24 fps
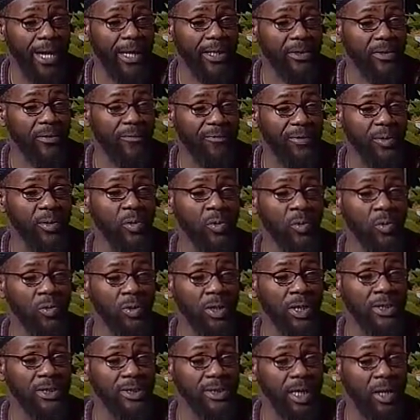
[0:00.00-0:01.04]
acting a
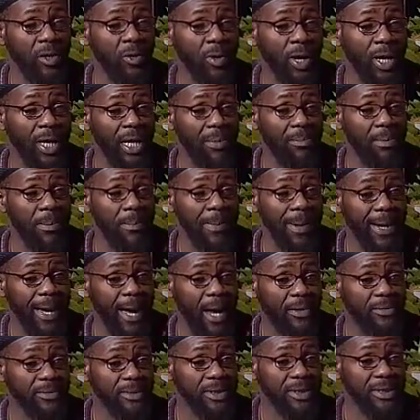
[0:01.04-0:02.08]
fool and say, okay, let me back
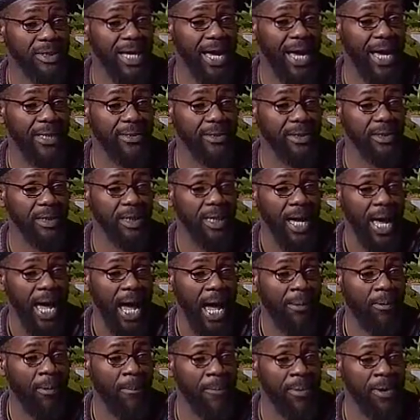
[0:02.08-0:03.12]
out in society. Uh-huh,
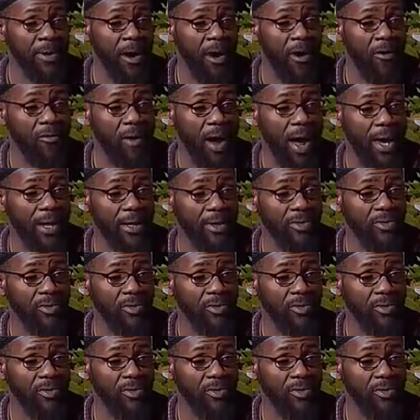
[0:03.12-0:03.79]
uh-huh. I'm going to be all right.